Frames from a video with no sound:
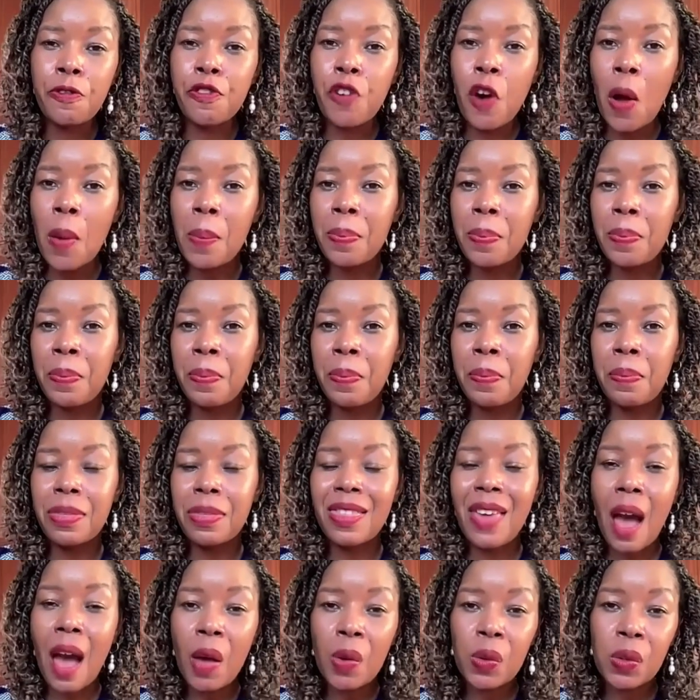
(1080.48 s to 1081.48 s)
from
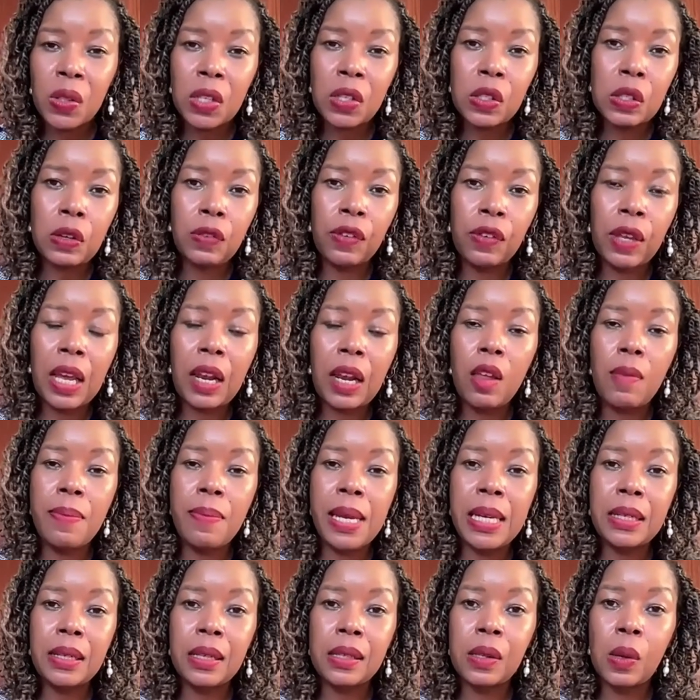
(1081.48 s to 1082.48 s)
thousands of
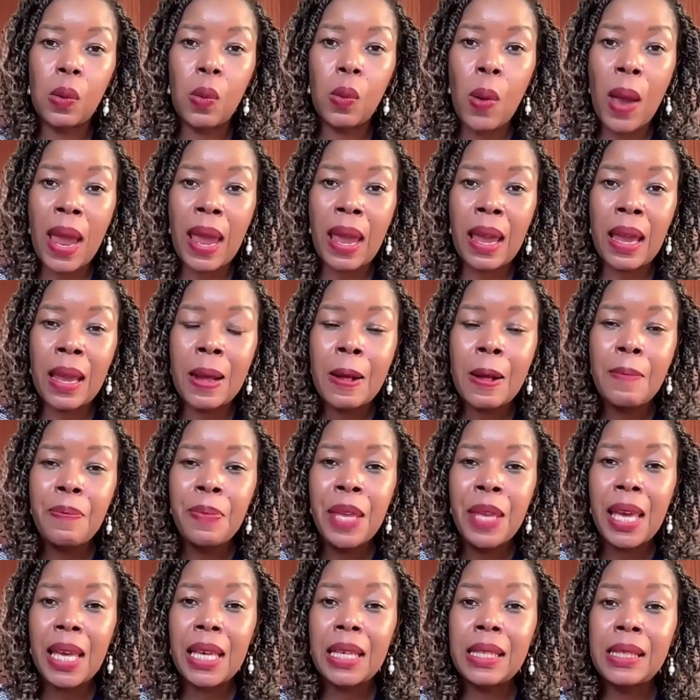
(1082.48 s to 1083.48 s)
kilometers away,
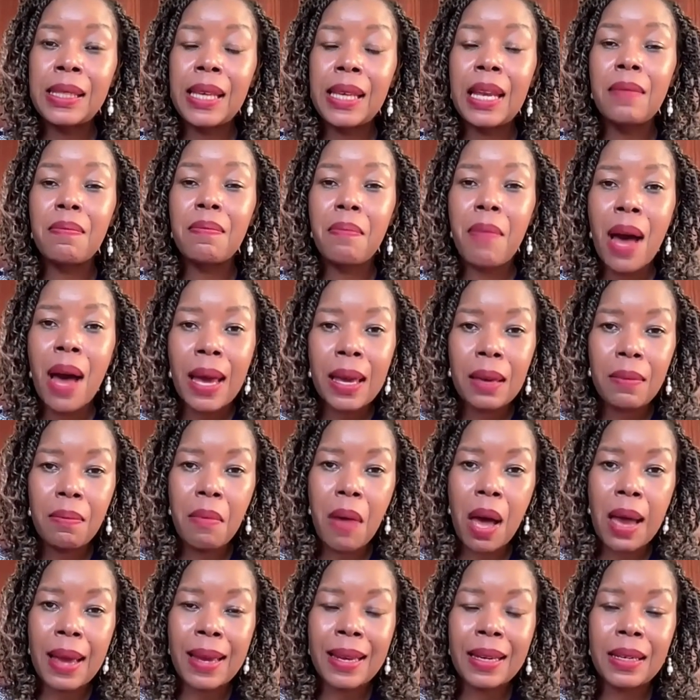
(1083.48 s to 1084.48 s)
is in my
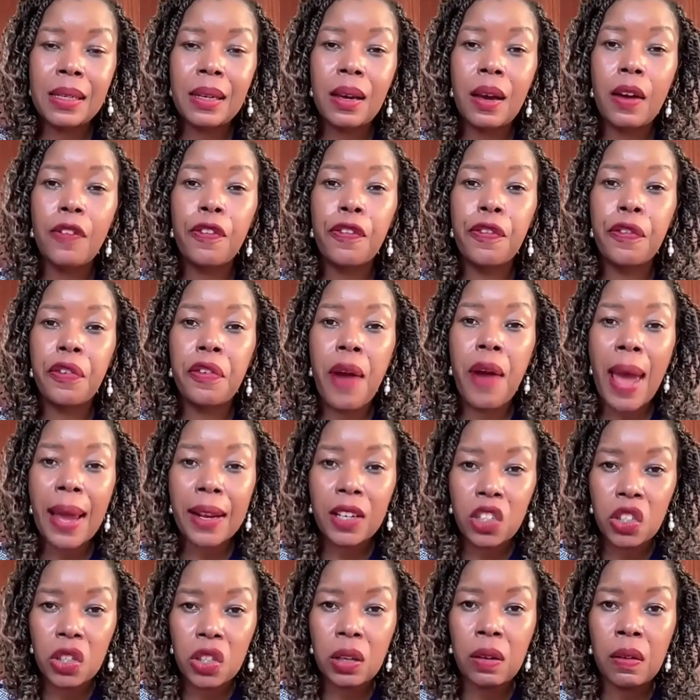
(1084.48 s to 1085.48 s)
mind a
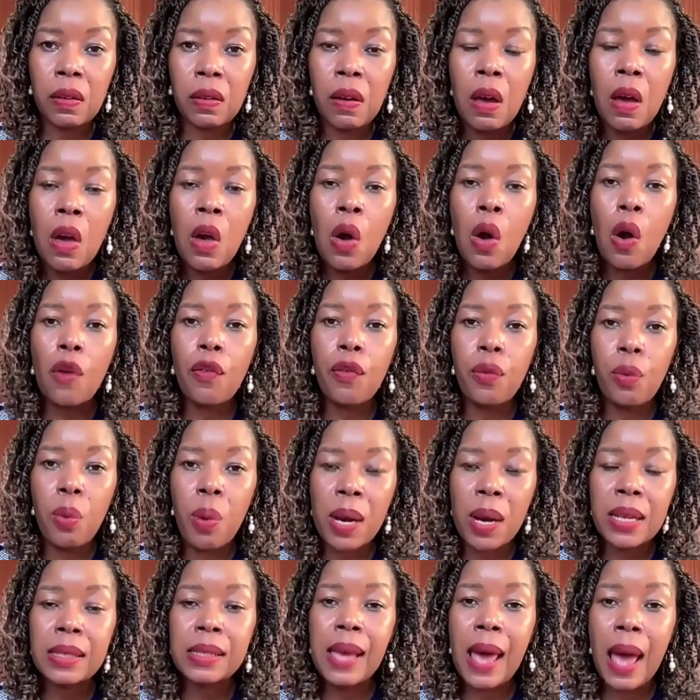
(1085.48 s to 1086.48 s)
fraction of
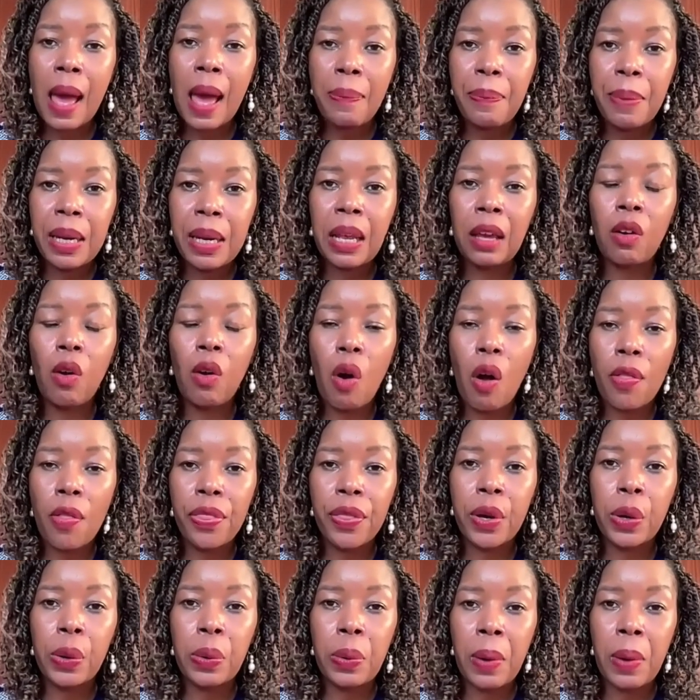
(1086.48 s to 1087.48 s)
what is happening
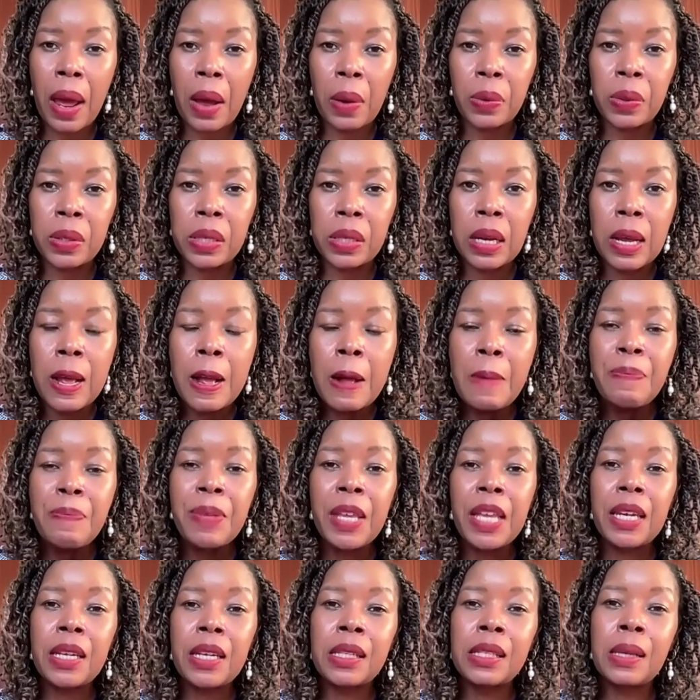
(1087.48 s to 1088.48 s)
on the ground.
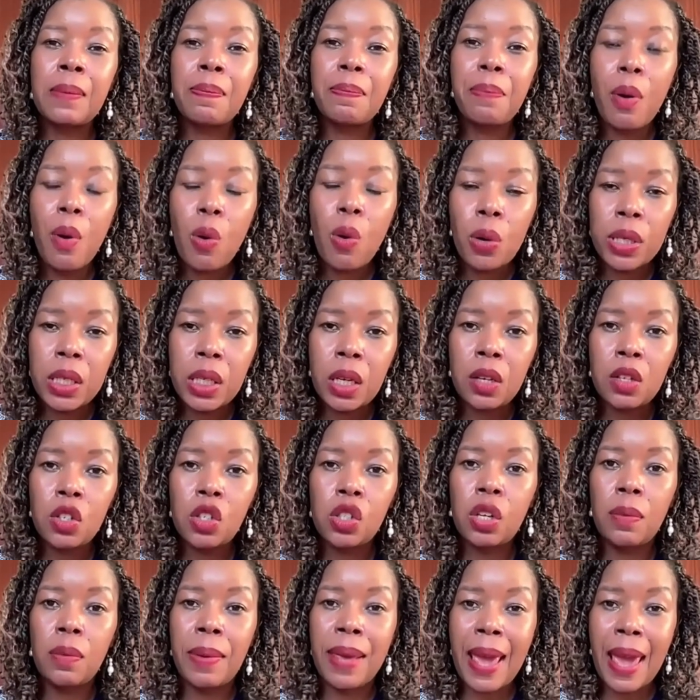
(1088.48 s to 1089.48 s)
It is
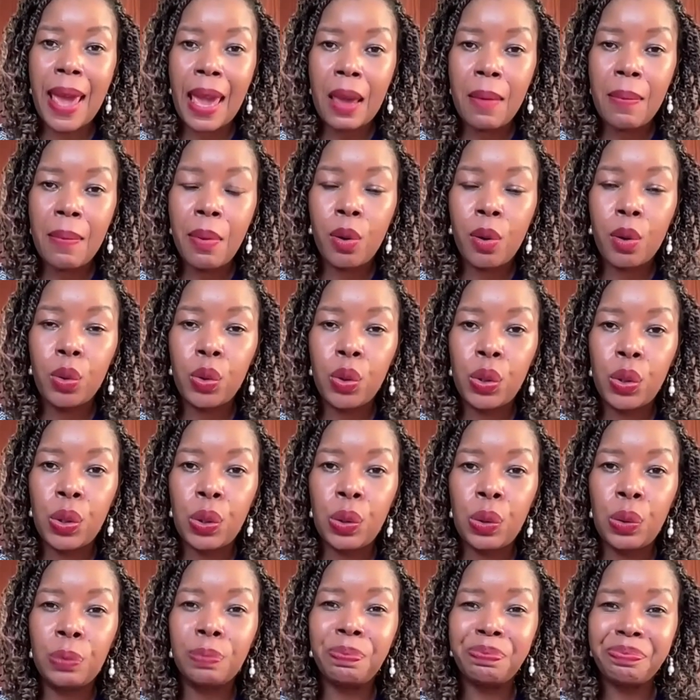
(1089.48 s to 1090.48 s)
important to be able
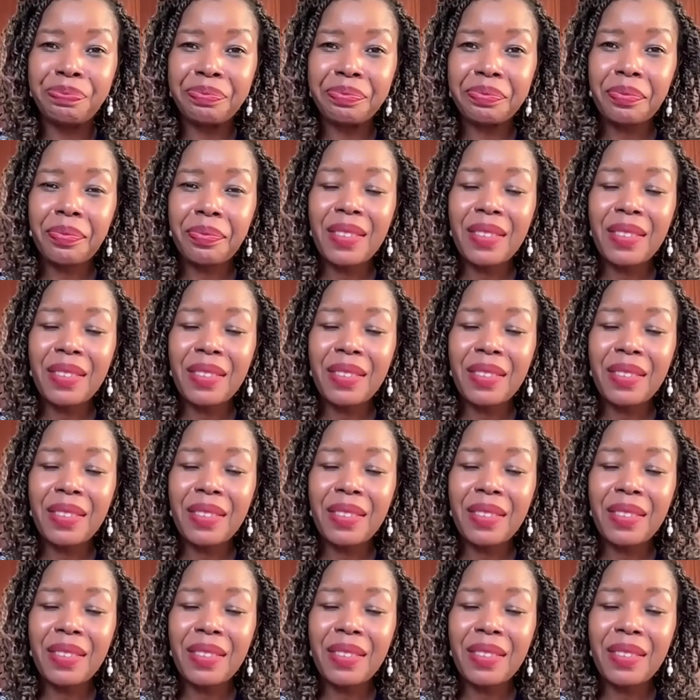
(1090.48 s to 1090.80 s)
to